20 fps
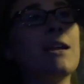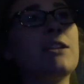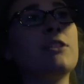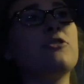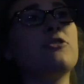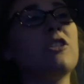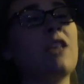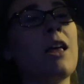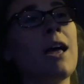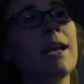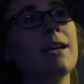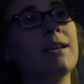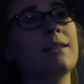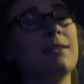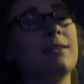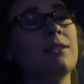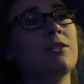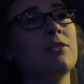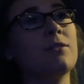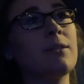end of July
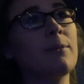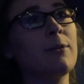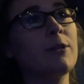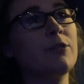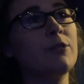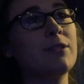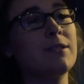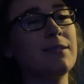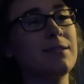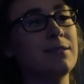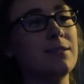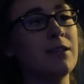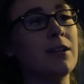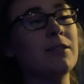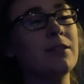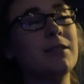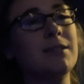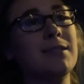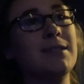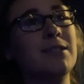because, you know, summer tour doesn't
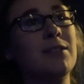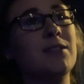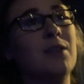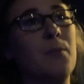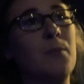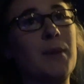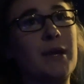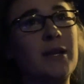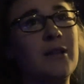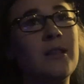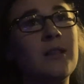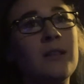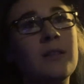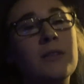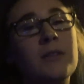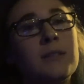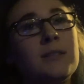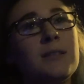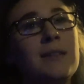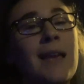start till the middle
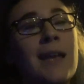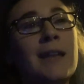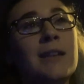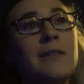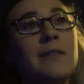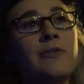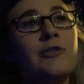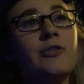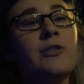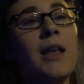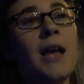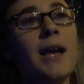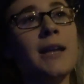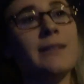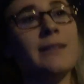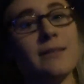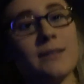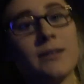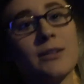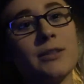to end of July. It
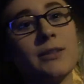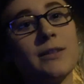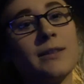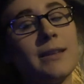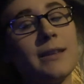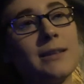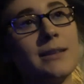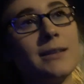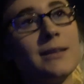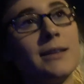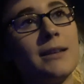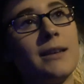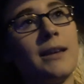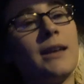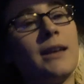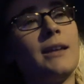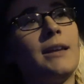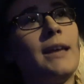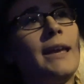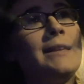doesn't start till the
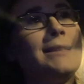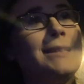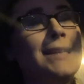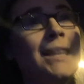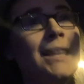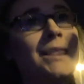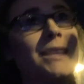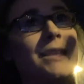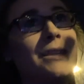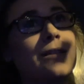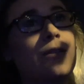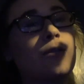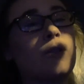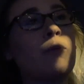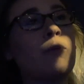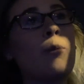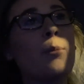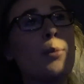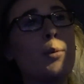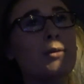uh, eighteenth, so they
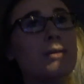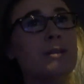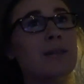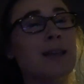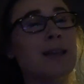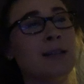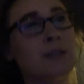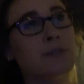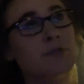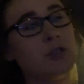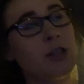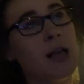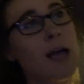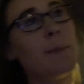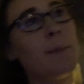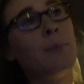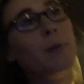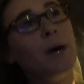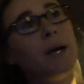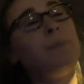won't post at the end of July,
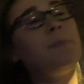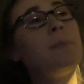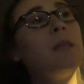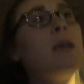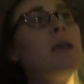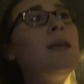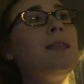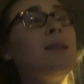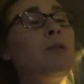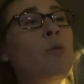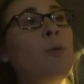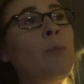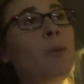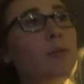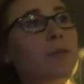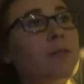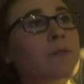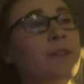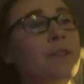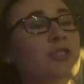but they will be
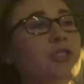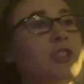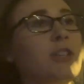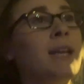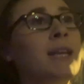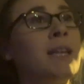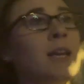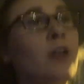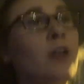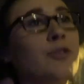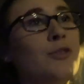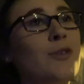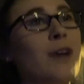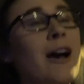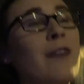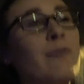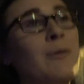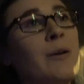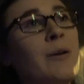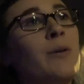posted eventually. And I also
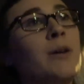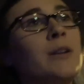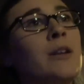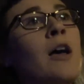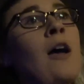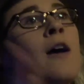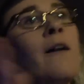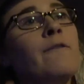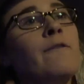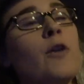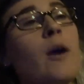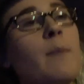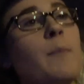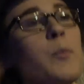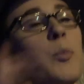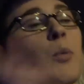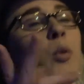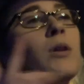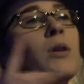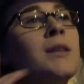have my one
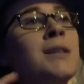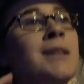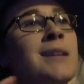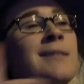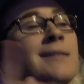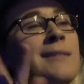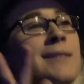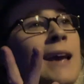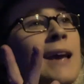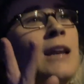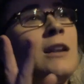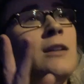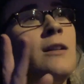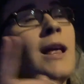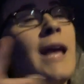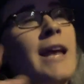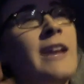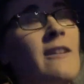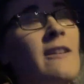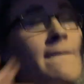from Portland and Seattle
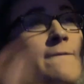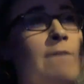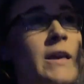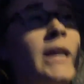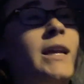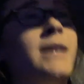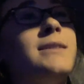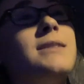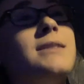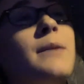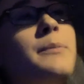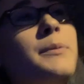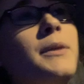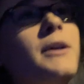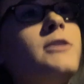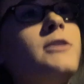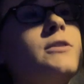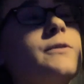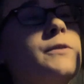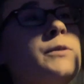and Vegas up
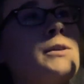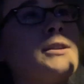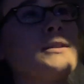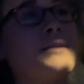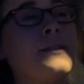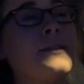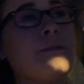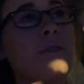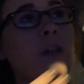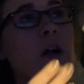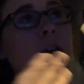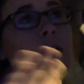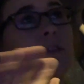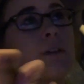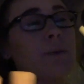there, so if you want to see vlogs